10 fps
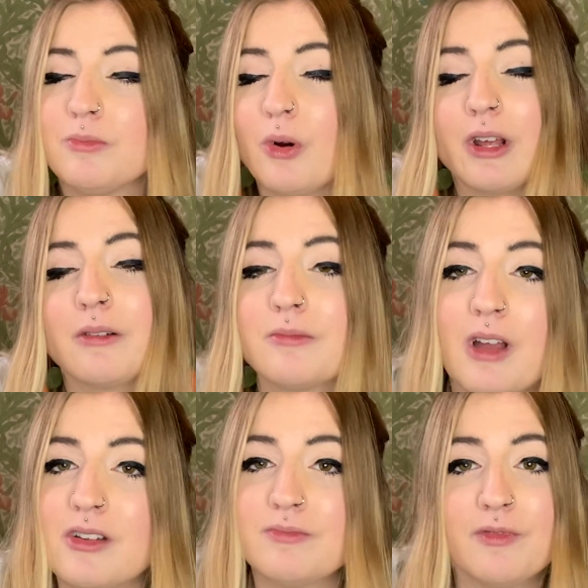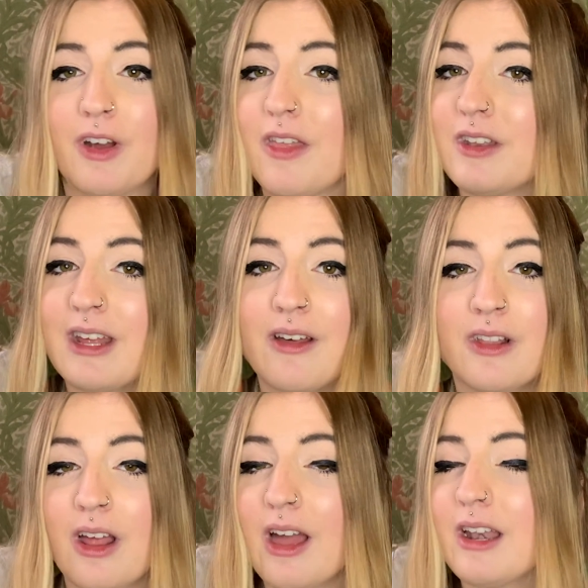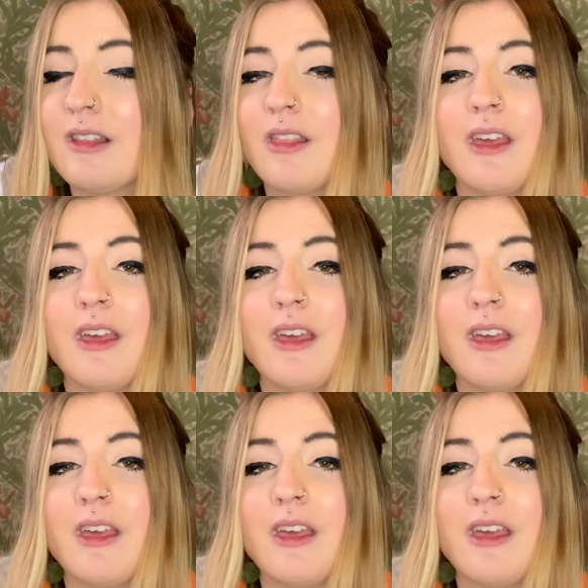want to go further down the line and